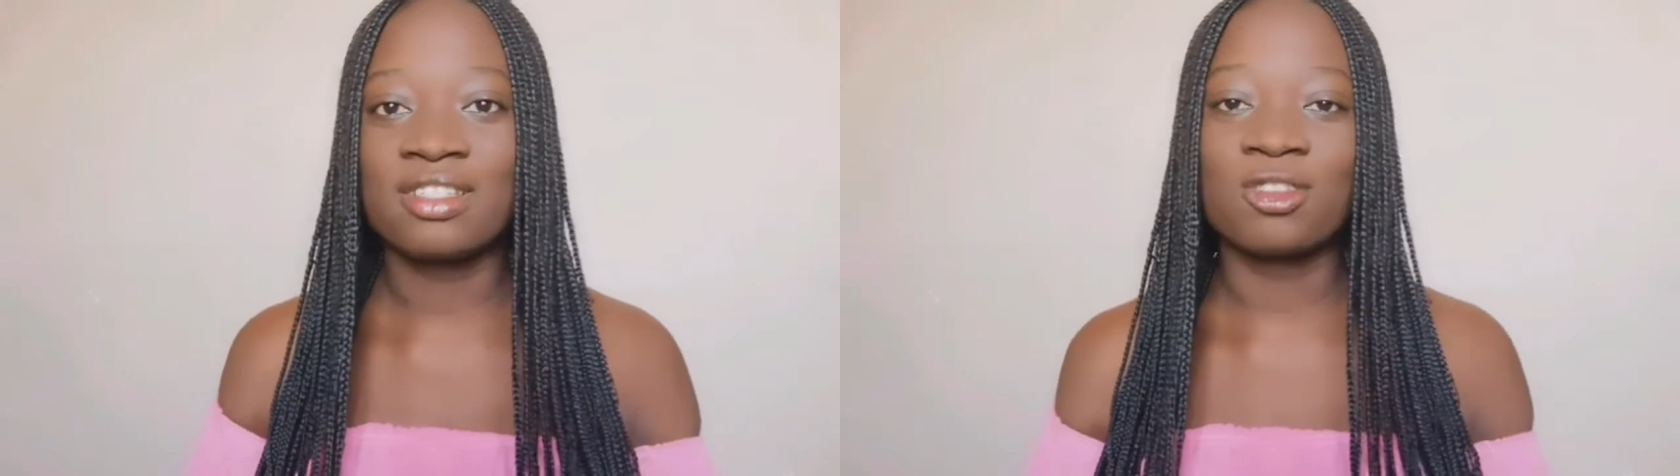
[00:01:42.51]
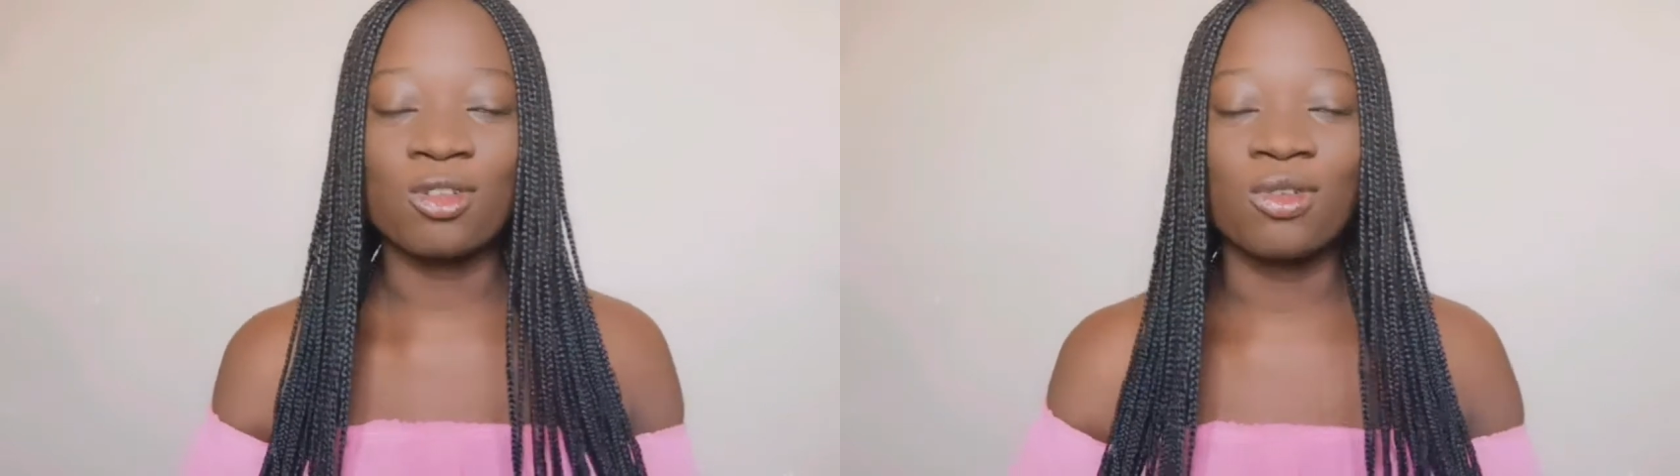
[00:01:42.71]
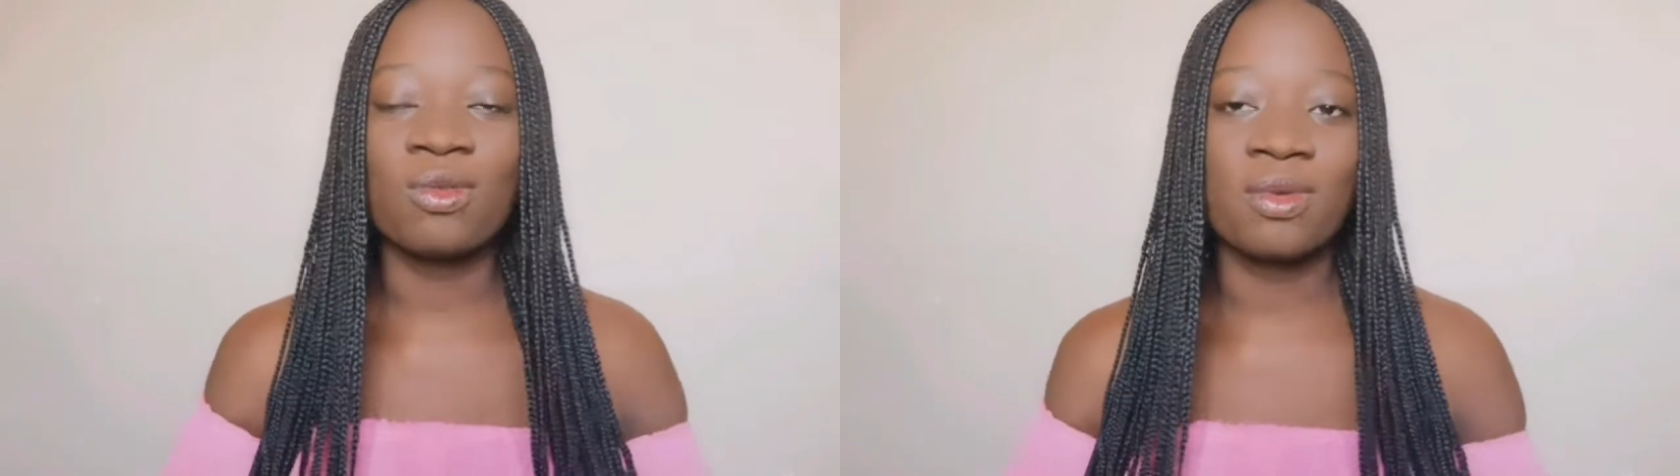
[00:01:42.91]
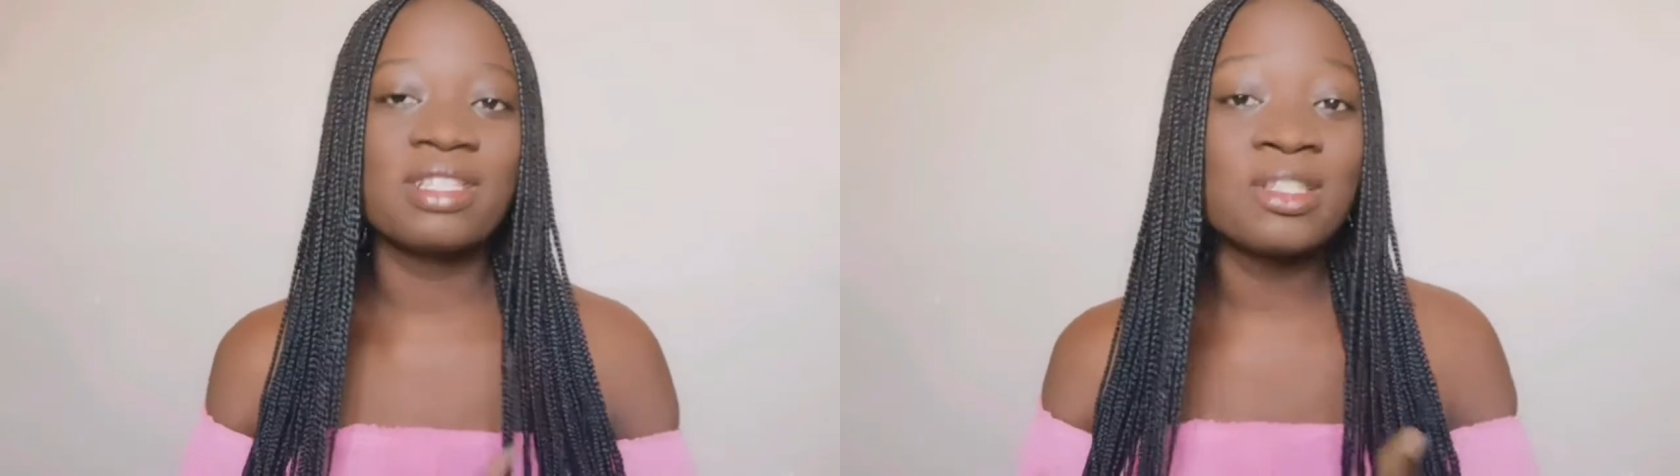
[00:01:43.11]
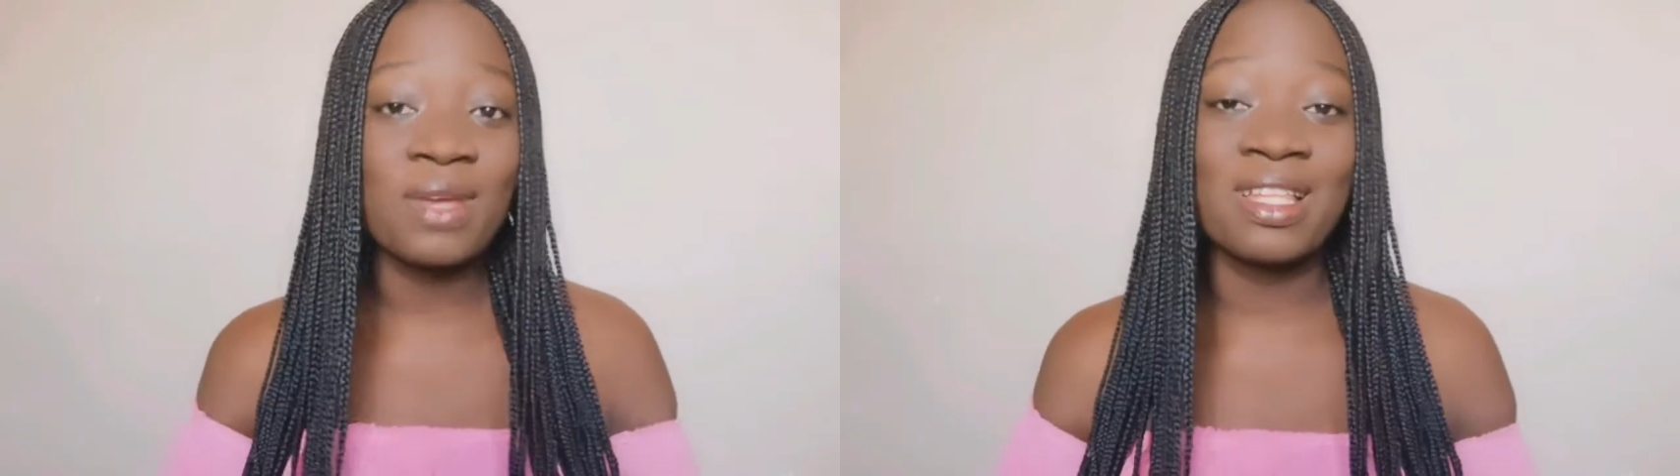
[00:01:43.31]
So
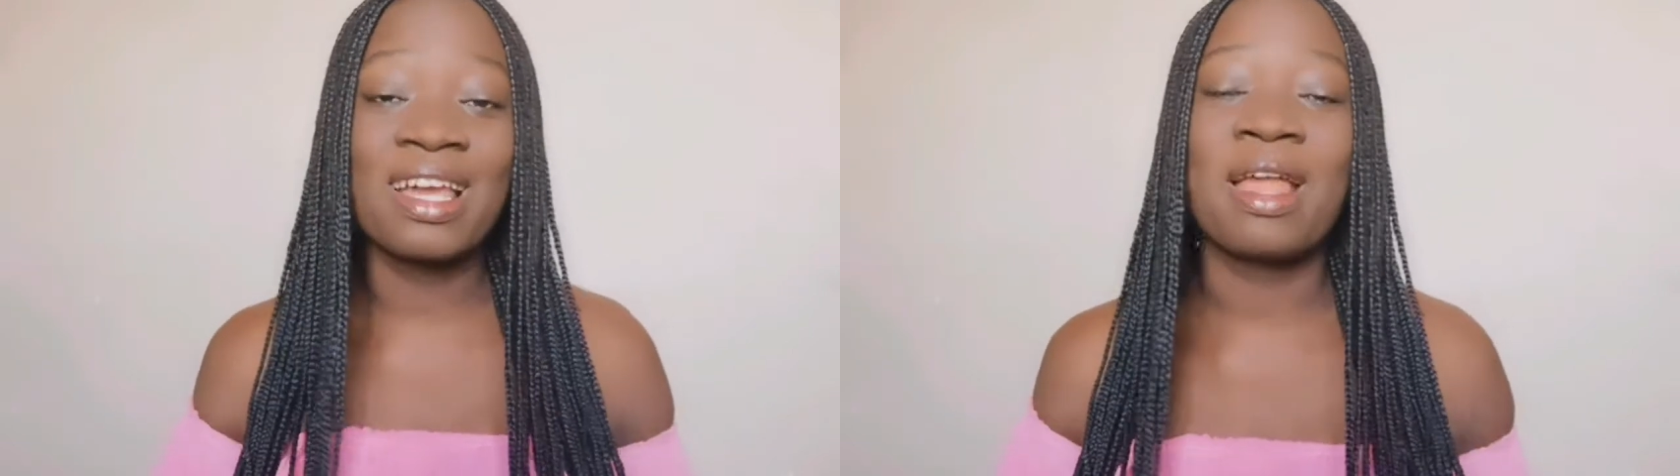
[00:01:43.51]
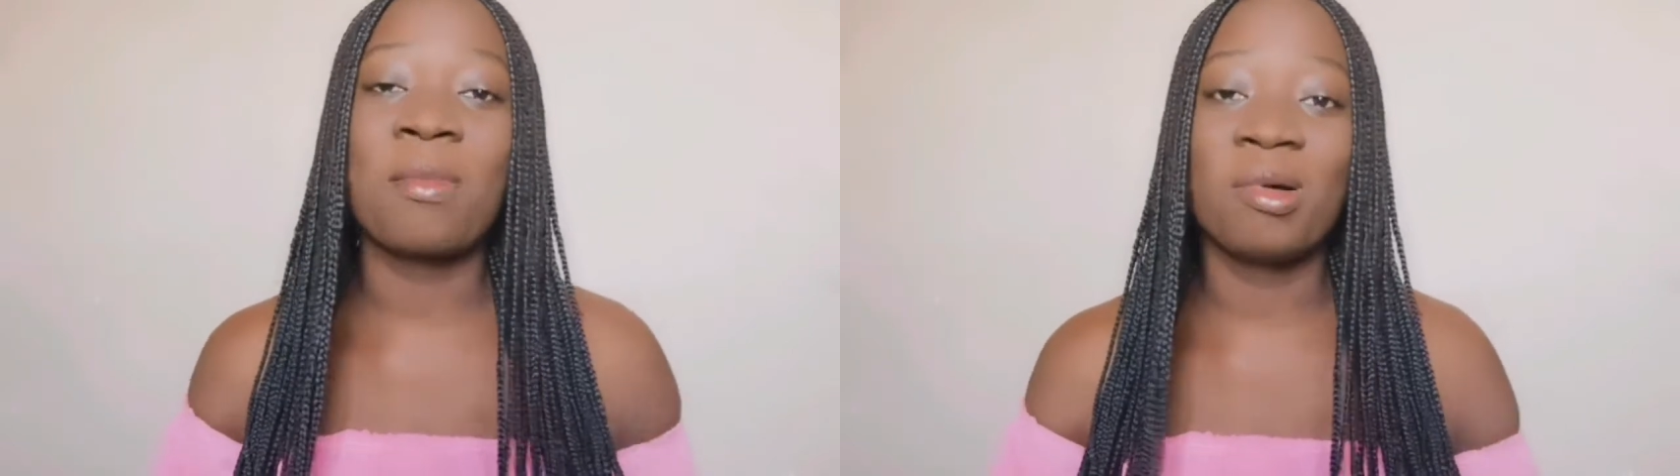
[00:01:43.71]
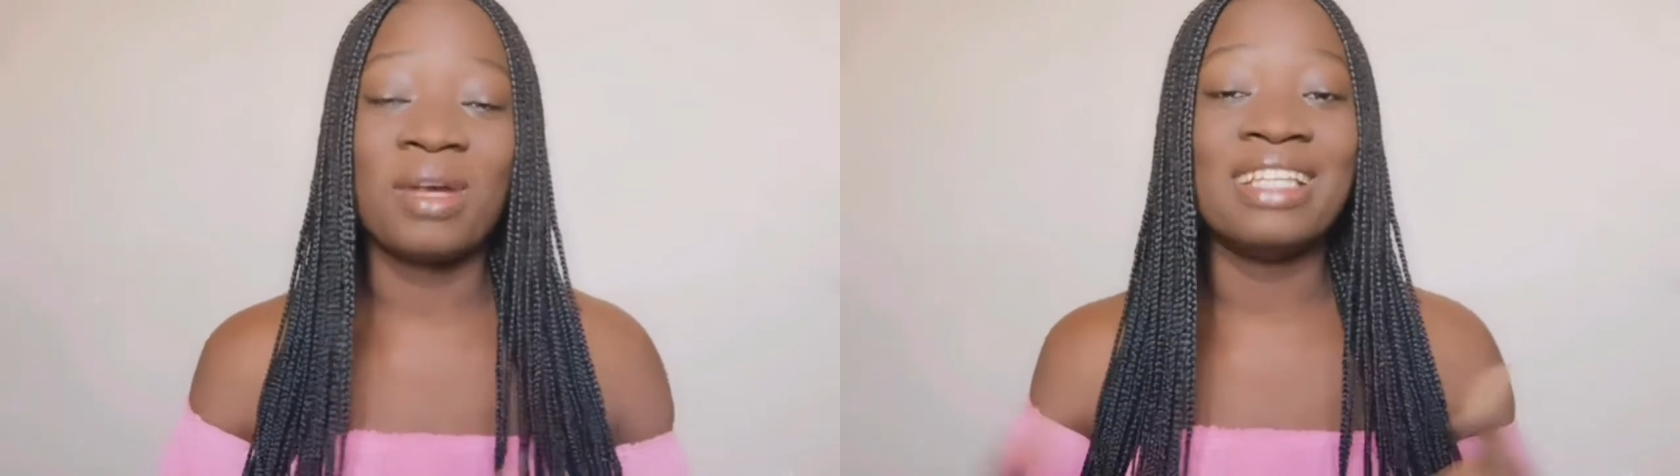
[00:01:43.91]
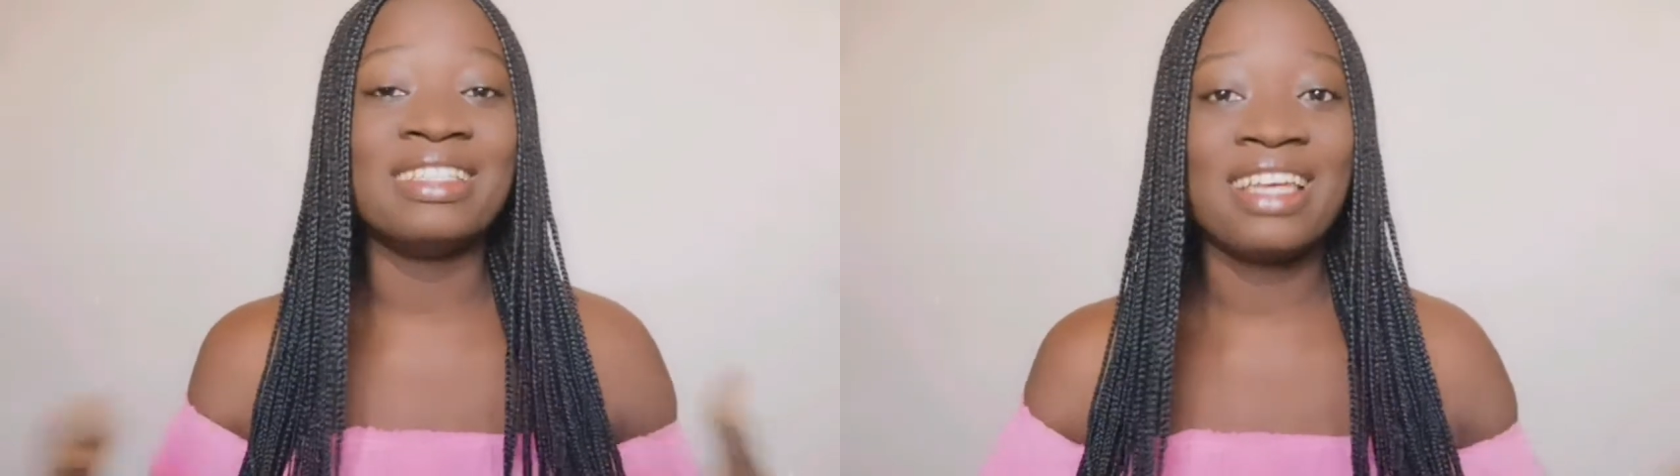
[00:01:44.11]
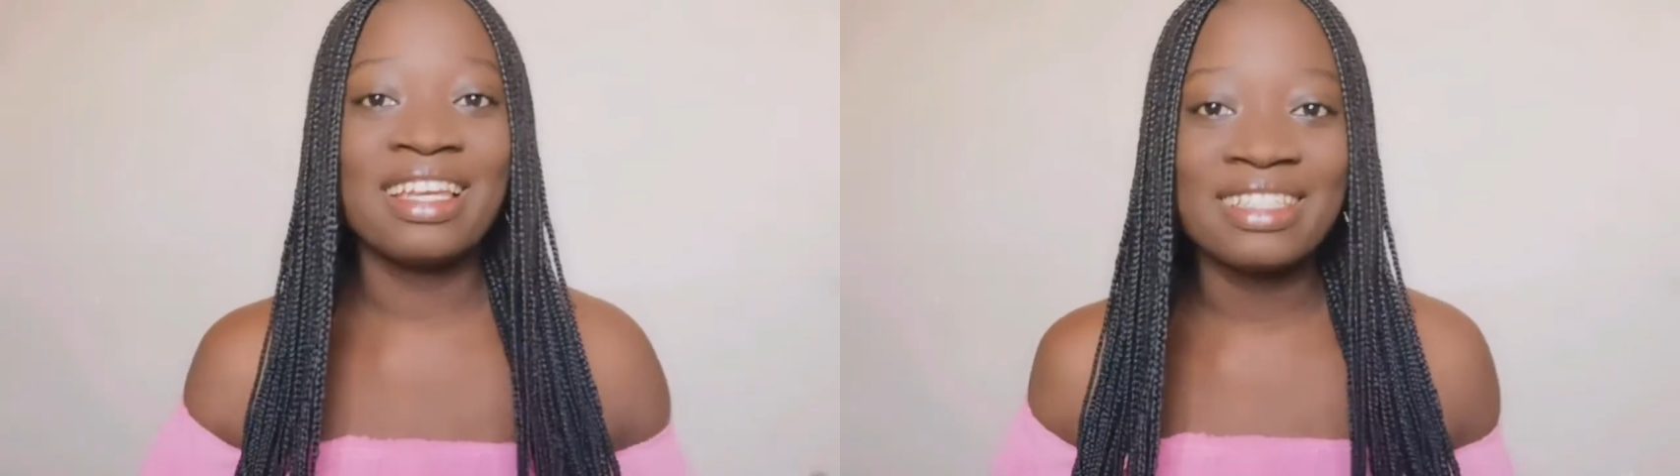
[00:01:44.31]
since we are talking about my
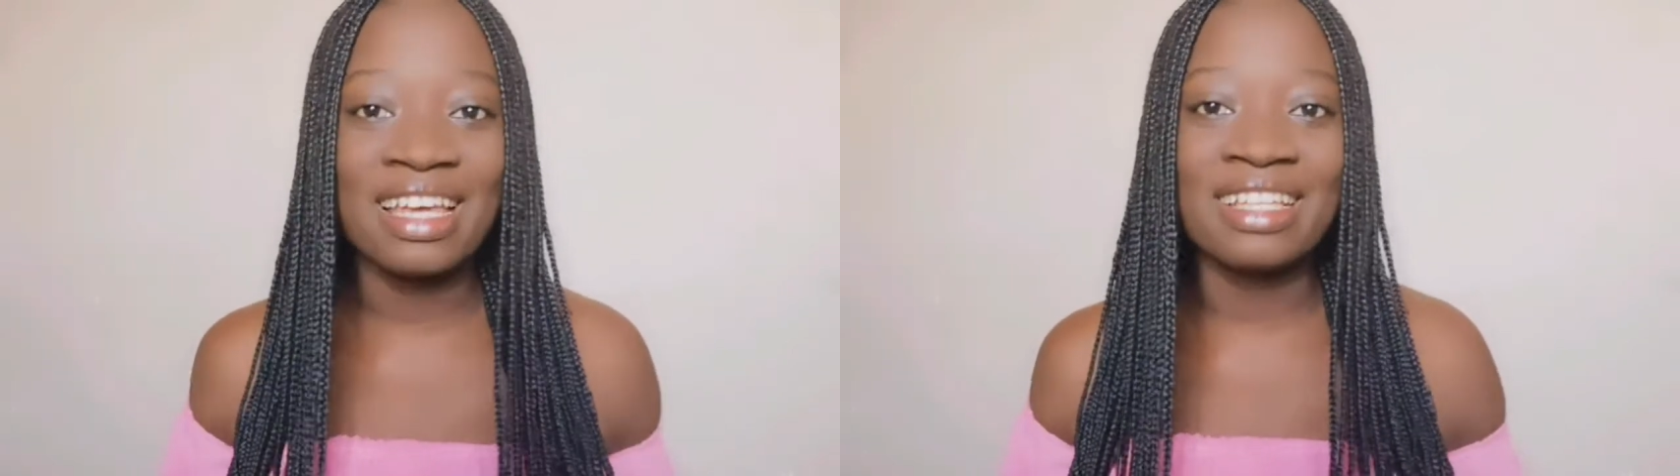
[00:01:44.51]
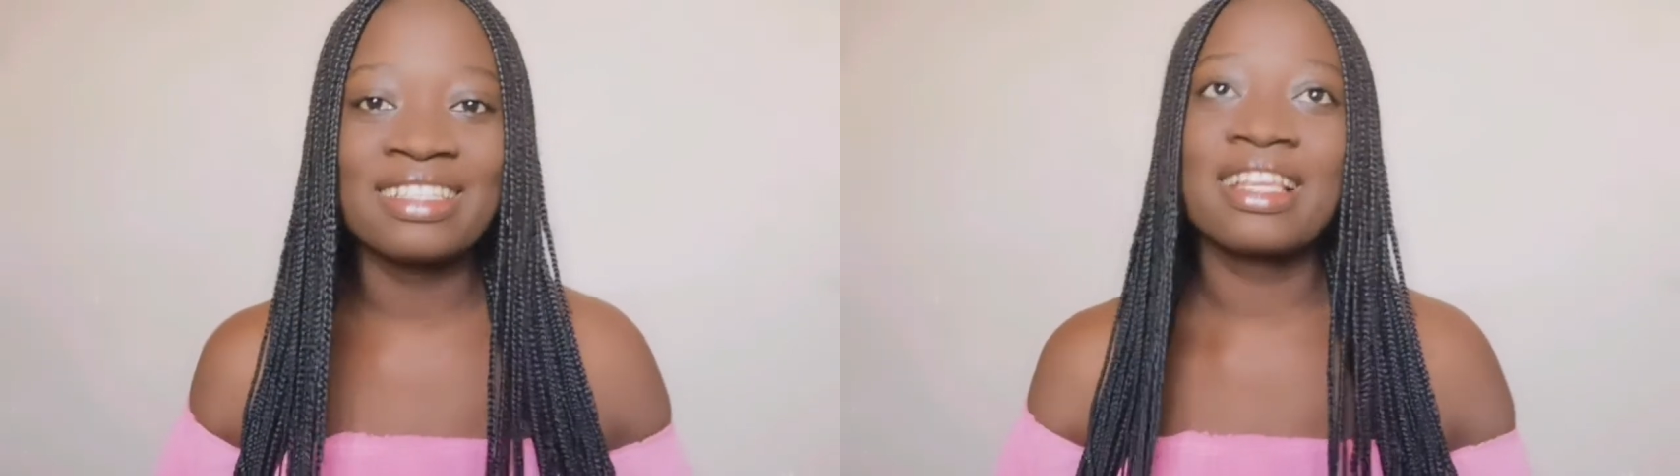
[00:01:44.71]
JHS,